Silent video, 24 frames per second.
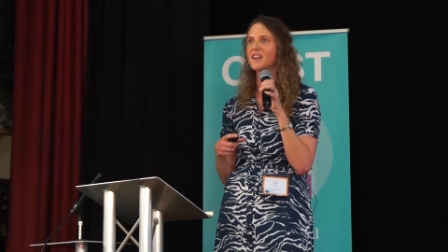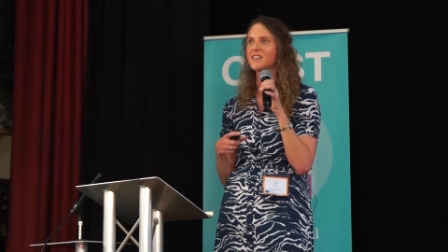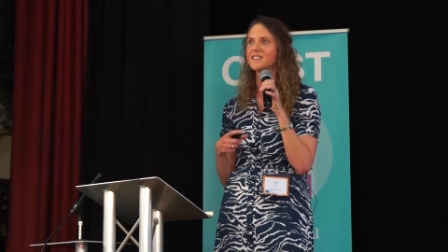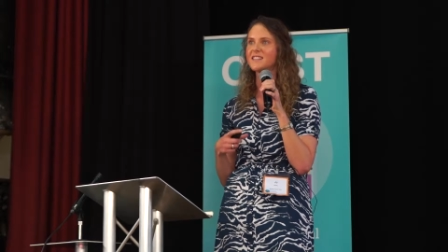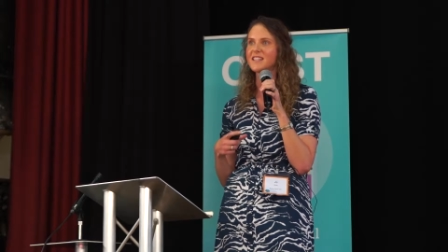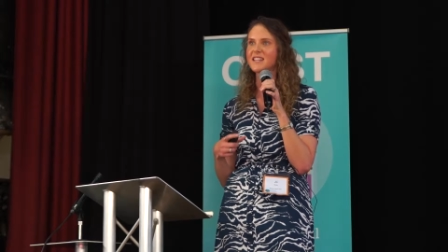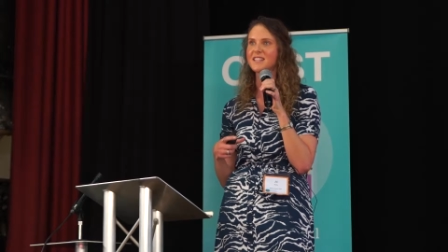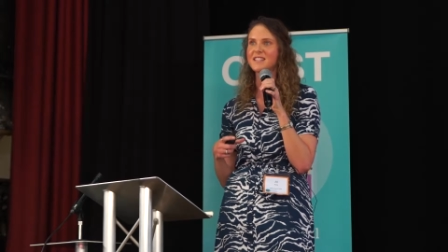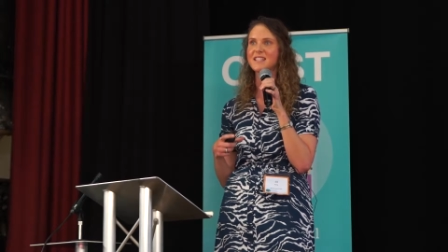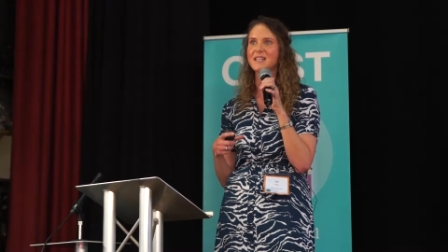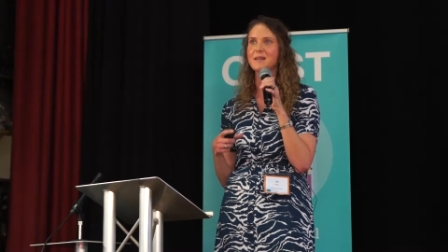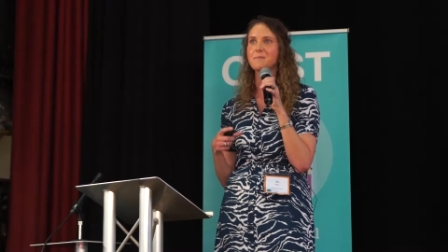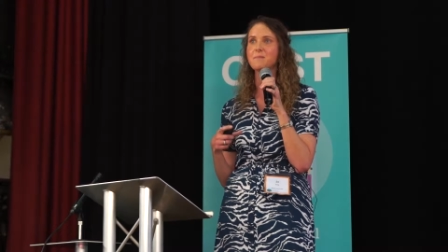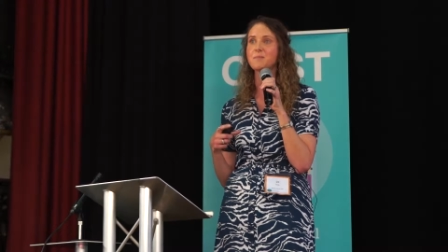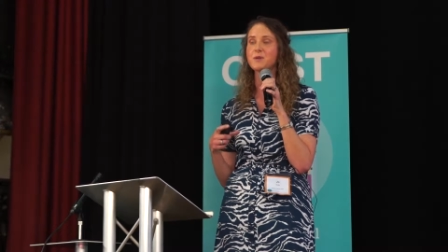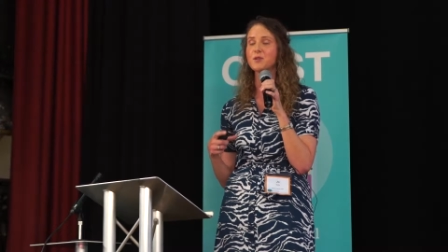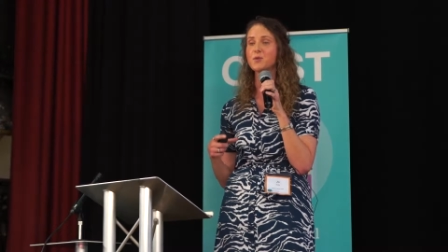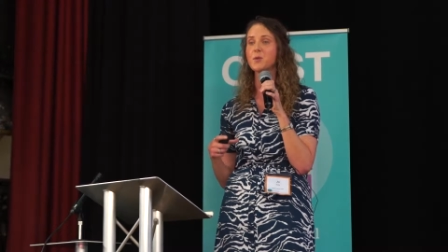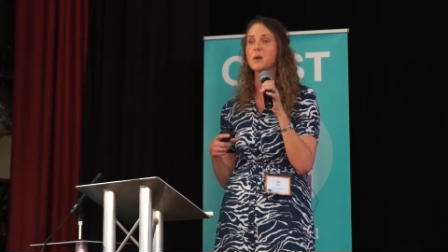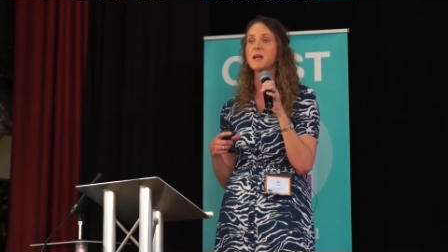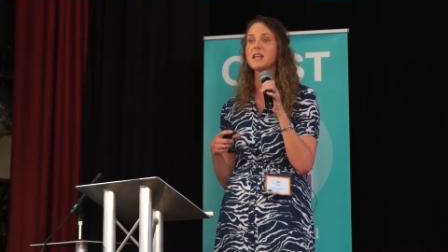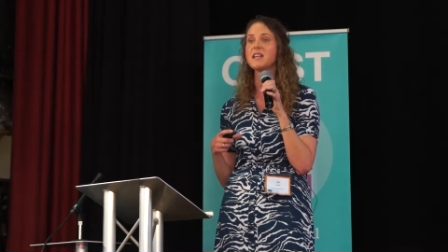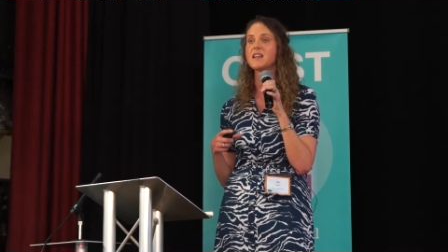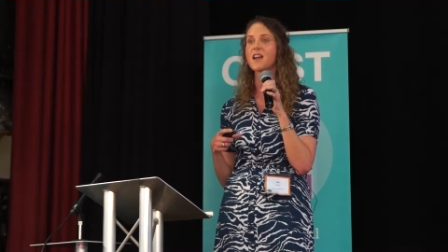sitting
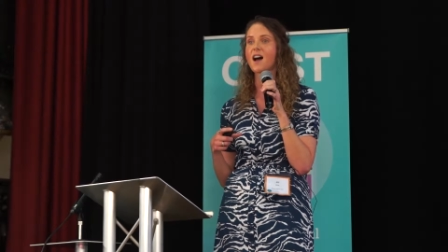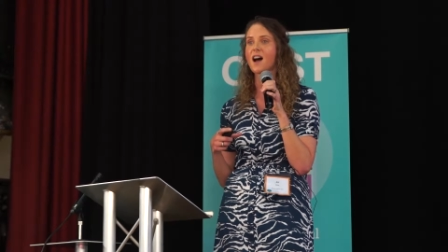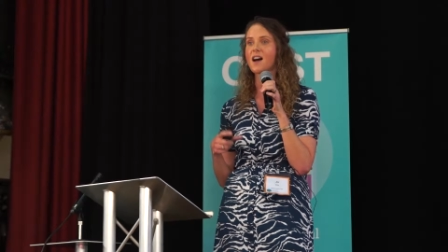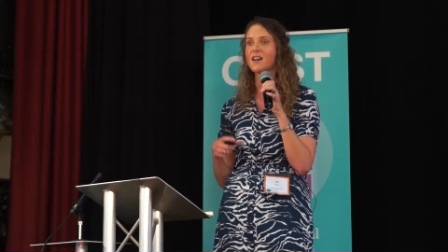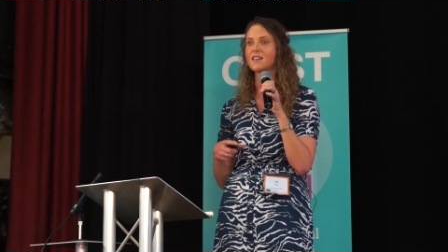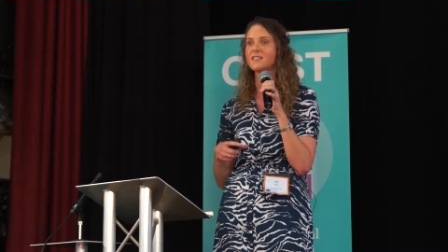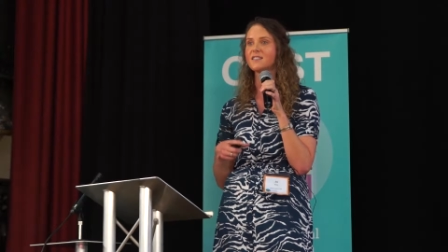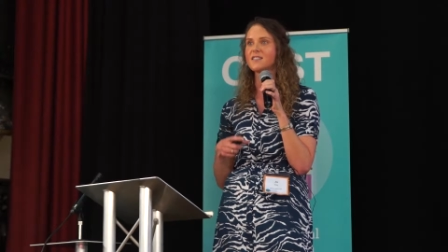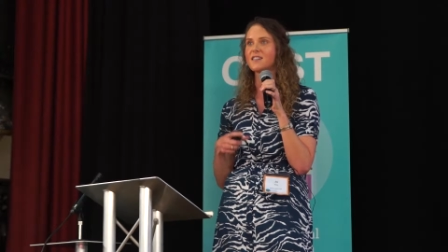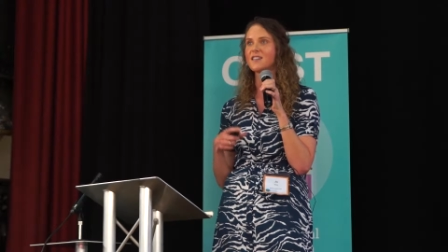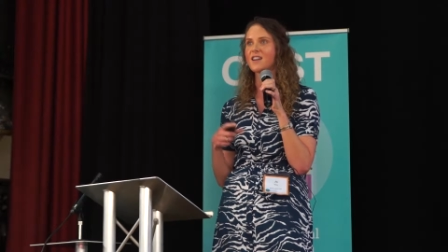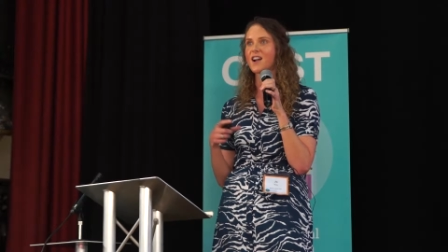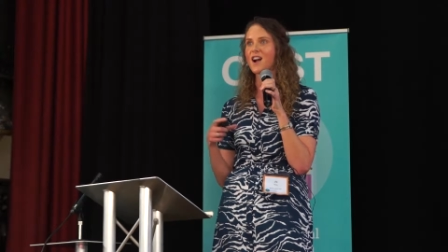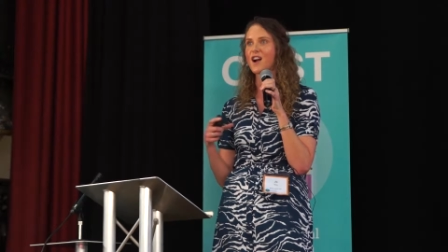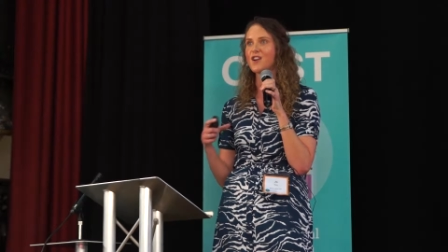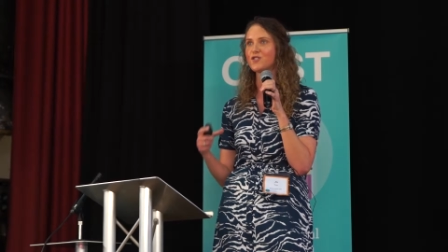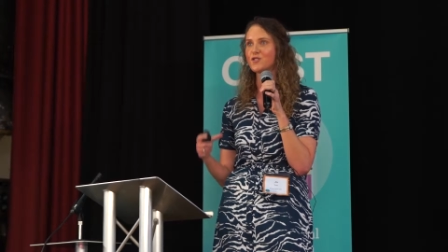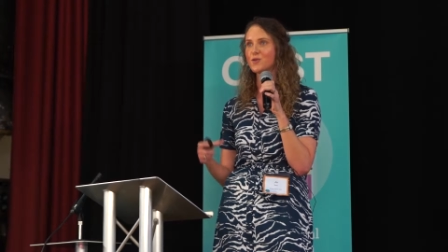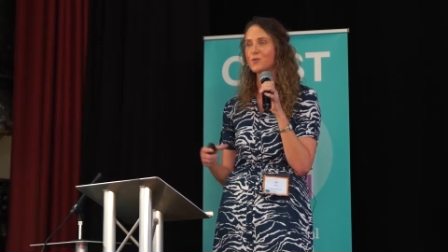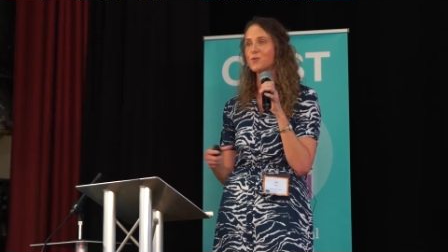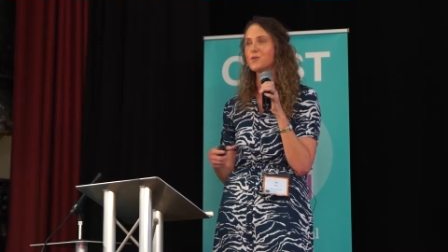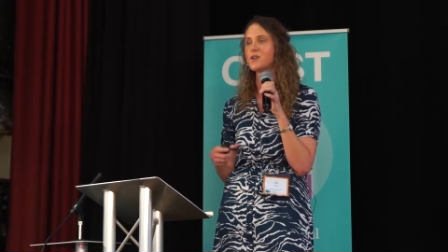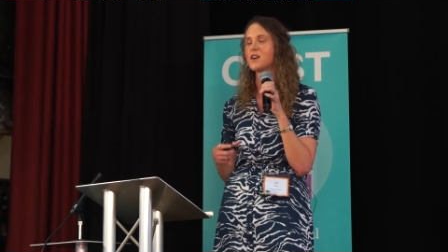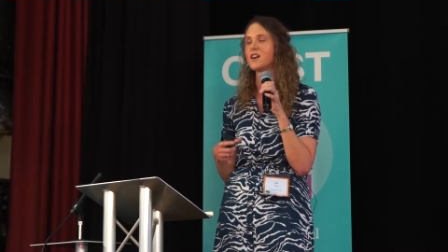between us and our
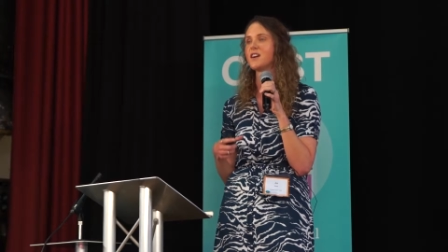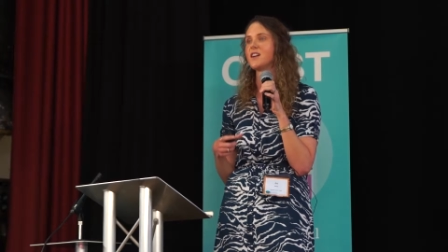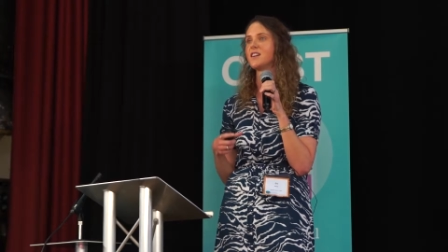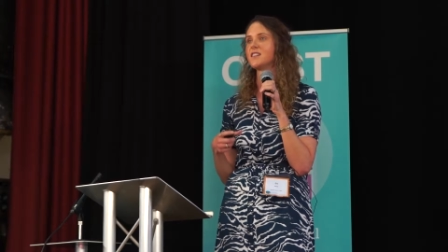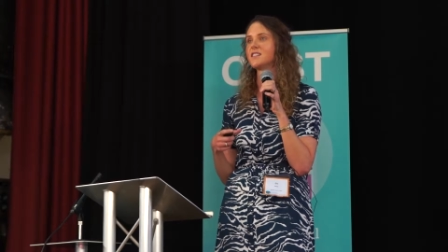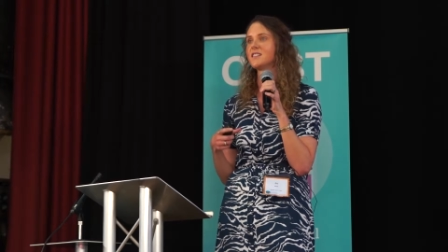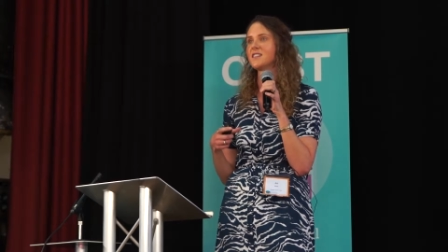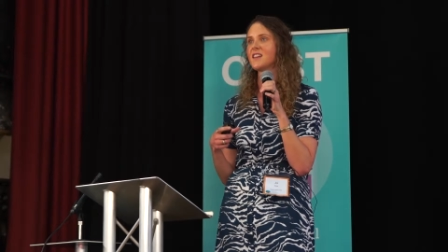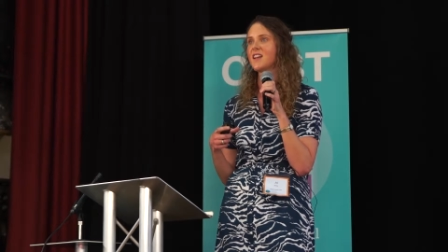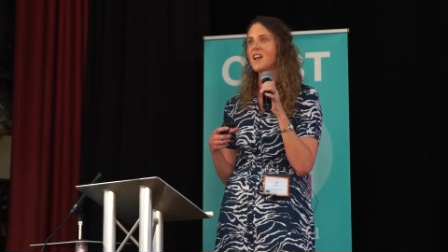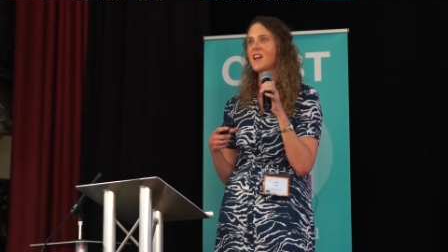donors